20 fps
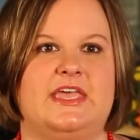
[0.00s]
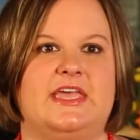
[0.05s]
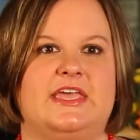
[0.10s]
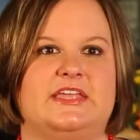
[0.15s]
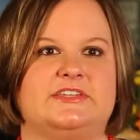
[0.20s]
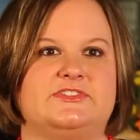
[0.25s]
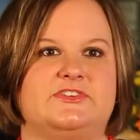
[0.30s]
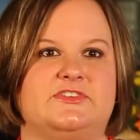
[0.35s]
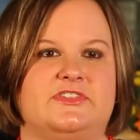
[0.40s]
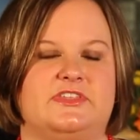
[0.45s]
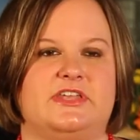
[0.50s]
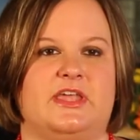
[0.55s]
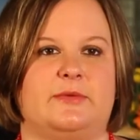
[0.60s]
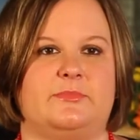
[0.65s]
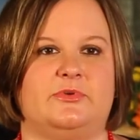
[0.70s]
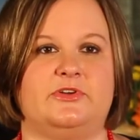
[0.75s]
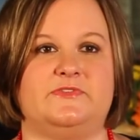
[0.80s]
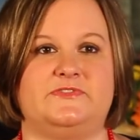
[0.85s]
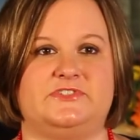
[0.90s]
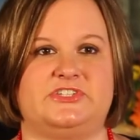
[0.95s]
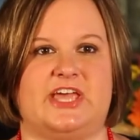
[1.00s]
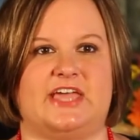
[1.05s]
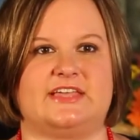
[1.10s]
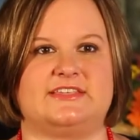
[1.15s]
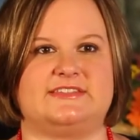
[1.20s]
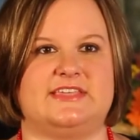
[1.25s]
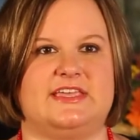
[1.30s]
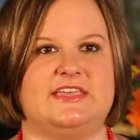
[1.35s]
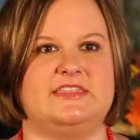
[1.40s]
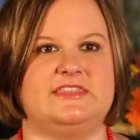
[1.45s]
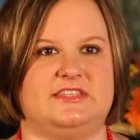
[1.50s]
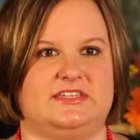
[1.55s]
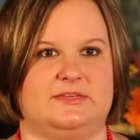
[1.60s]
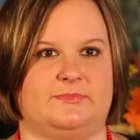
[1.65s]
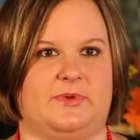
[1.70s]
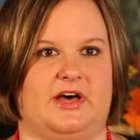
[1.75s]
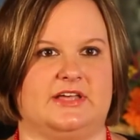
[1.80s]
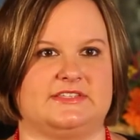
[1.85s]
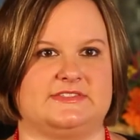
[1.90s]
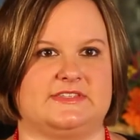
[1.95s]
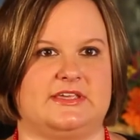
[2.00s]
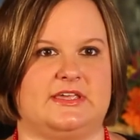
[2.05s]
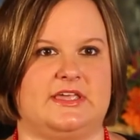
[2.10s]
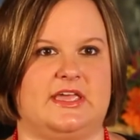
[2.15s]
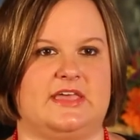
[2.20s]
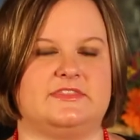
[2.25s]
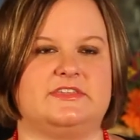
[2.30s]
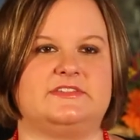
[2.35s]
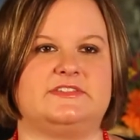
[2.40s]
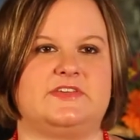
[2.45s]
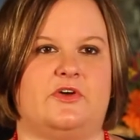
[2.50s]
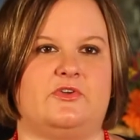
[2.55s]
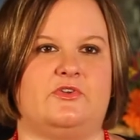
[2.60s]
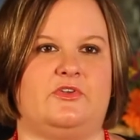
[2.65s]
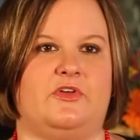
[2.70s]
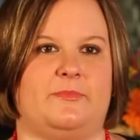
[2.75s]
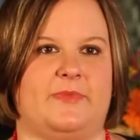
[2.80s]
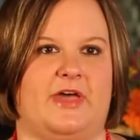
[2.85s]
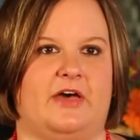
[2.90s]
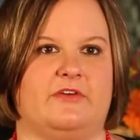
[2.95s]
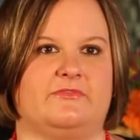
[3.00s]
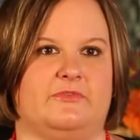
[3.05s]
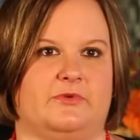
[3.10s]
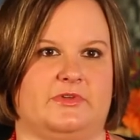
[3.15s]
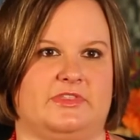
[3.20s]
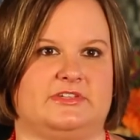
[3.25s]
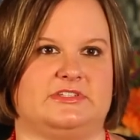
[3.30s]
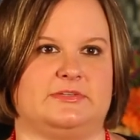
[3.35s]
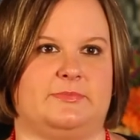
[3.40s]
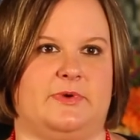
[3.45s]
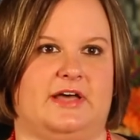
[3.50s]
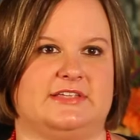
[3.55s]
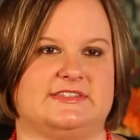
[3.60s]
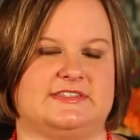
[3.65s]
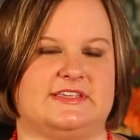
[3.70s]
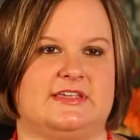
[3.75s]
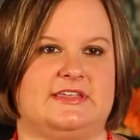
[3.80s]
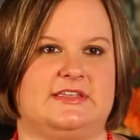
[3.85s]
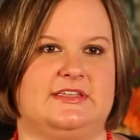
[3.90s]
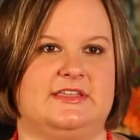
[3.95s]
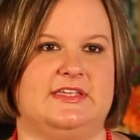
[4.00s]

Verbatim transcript: Enter the number of checks in the deposit and the total amount for the deposit.